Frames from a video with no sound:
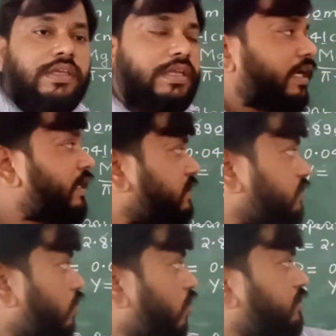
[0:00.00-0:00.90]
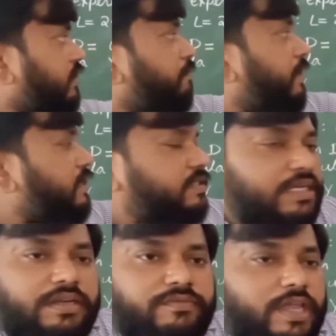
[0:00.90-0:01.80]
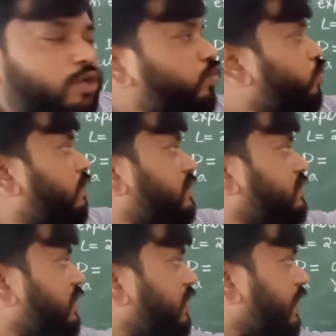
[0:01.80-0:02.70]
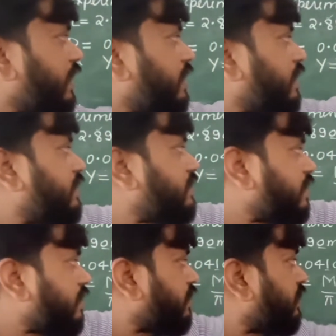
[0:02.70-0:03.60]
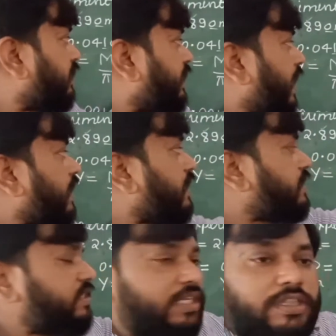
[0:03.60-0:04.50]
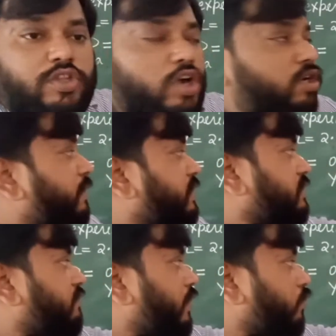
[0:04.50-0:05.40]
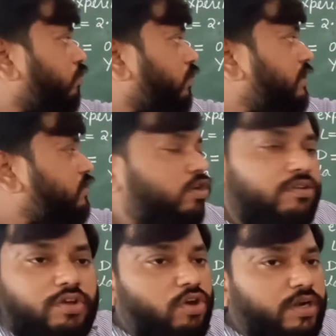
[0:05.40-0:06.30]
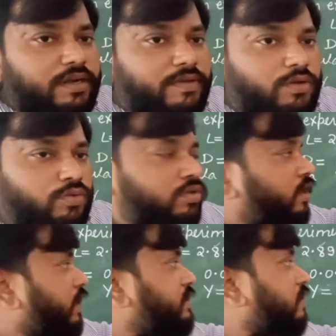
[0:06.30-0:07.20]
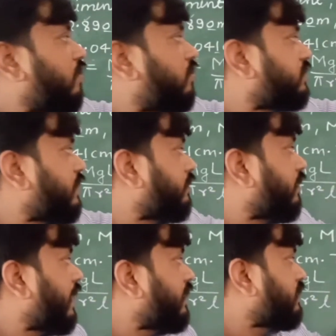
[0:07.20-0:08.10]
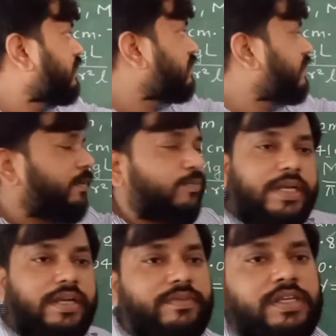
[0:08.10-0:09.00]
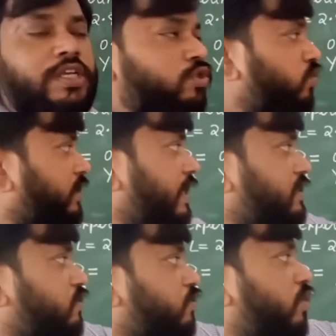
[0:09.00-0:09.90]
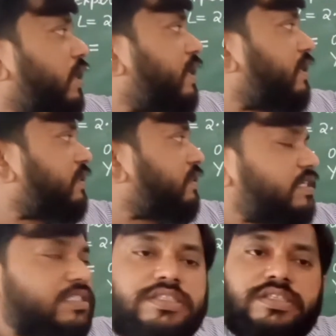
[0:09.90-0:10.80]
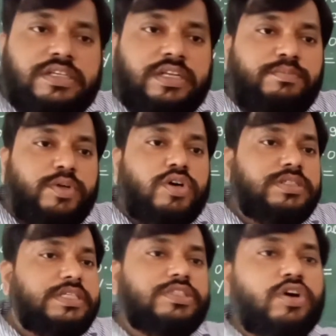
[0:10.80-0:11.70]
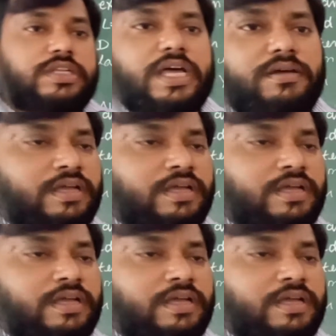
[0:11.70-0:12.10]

It is not the measured value you are seeing here. It is a taking g, not measured value. It is not recorded value. It is a constant and it is 9.81. So there is no error in this term because it is not the